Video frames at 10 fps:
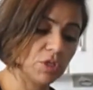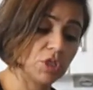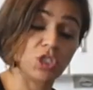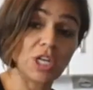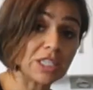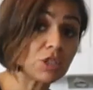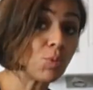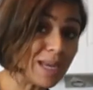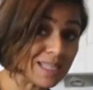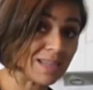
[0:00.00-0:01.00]
to just
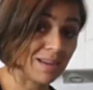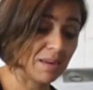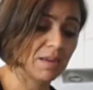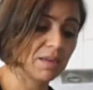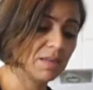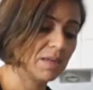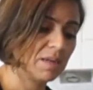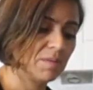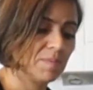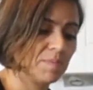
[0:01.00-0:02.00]
sweeten,
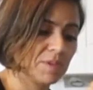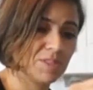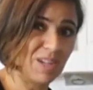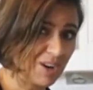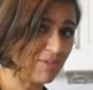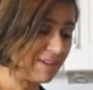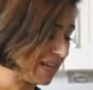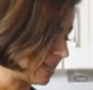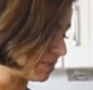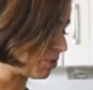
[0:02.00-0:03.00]
because I don't really like